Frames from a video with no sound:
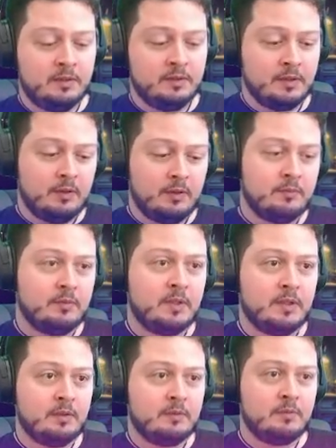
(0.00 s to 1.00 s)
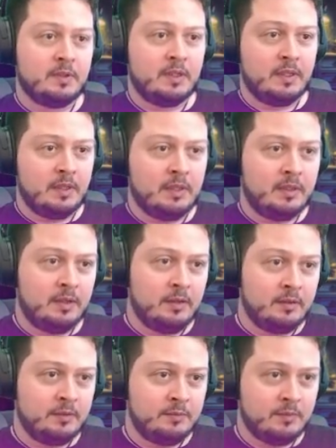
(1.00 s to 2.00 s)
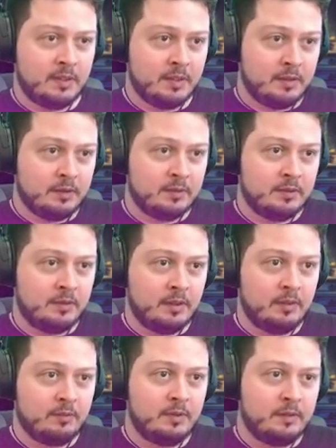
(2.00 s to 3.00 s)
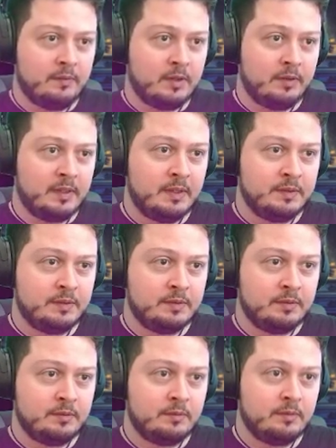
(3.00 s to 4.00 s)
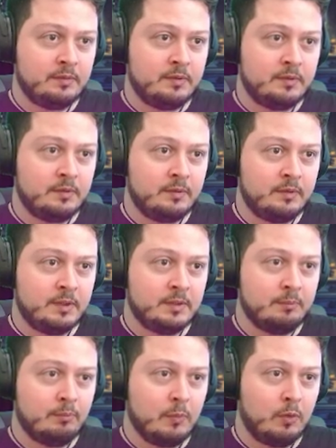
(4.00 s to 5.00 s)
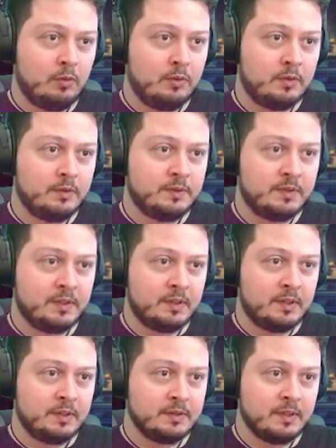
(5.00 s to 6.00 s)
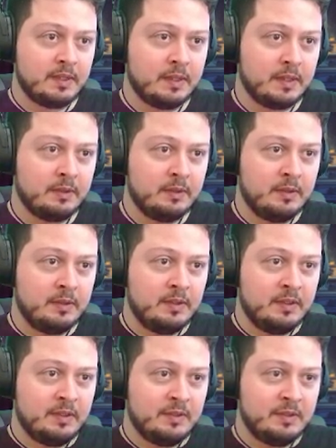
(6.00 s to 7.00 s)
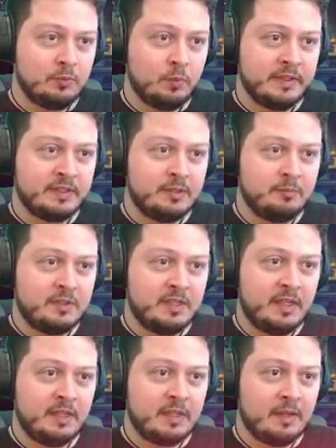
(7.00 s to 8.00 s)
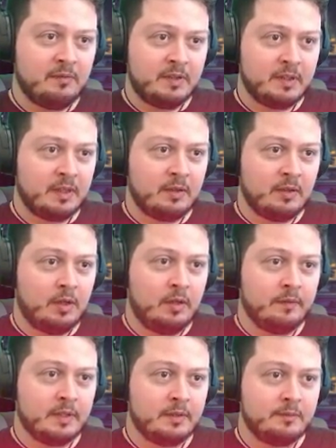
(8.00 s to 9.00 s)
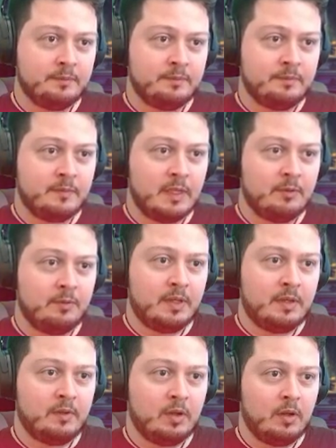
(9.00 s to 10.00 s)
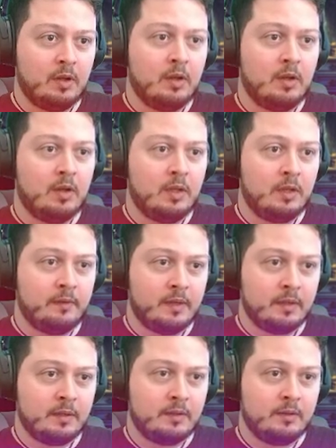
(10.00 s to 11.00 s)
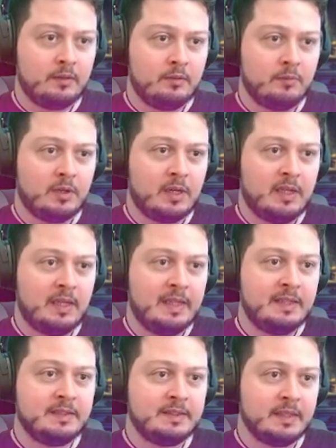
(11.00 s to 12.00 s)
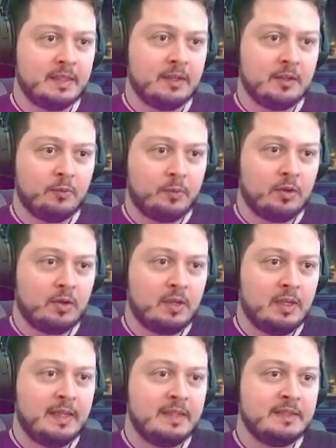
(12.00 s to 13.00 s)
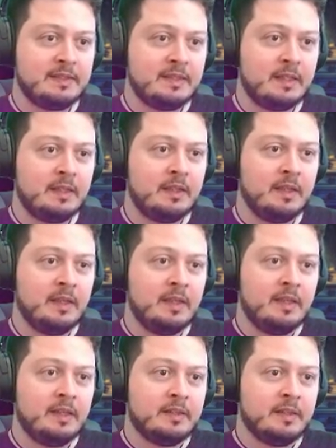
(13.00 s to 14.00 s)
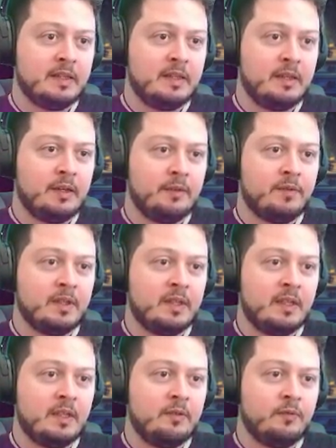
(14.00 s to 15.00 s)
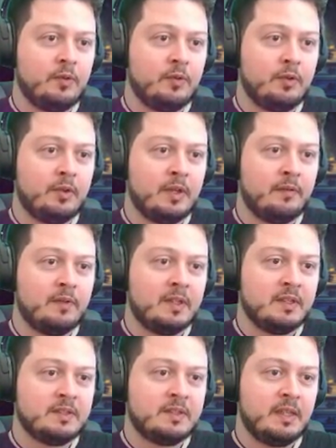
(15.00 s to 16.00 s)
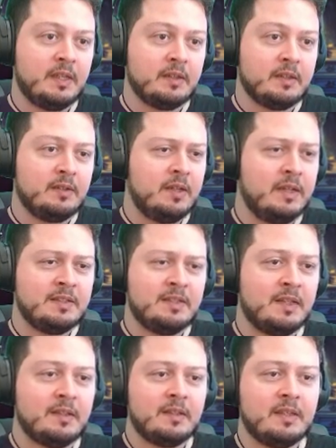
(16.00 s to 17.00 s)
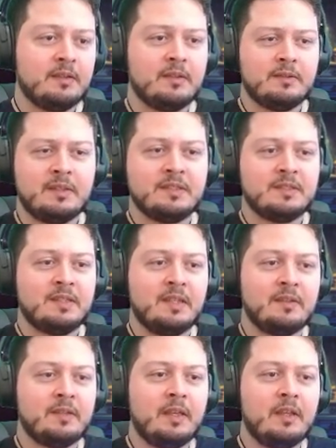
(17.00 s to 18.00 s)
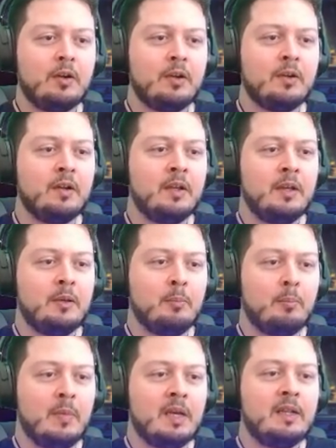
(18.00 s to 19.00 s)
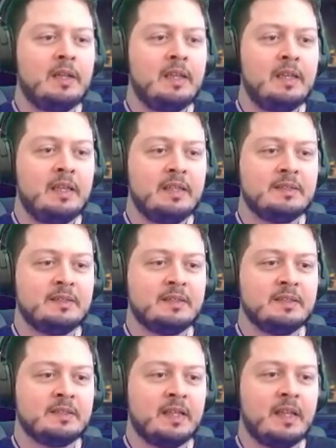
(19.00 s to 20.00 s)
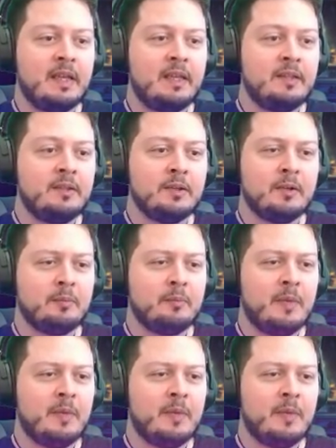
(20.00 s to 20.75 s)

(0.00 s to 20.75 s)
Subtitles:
So we're gonna get in here. We're gonna get rid of all these molars and these wisdom teeth, everything, all of it. Get of all of it. We're cleansing here. We are cleansing Diddy of the evil of these teeth. He doesn't need these teeth. They are muddling his design. They're